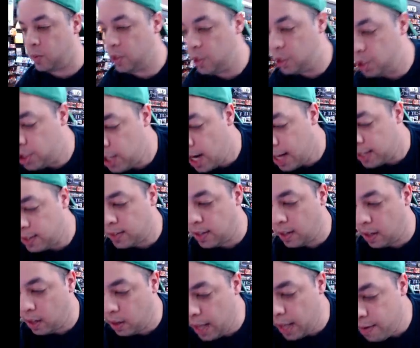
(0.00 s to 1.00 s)
which are shots to
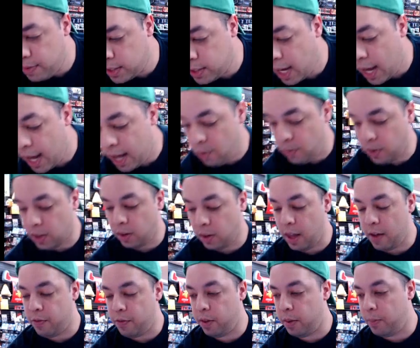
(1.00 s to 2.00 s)
the left side with the
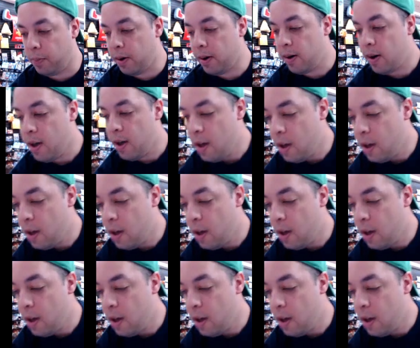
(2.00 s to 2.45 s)
left flipper,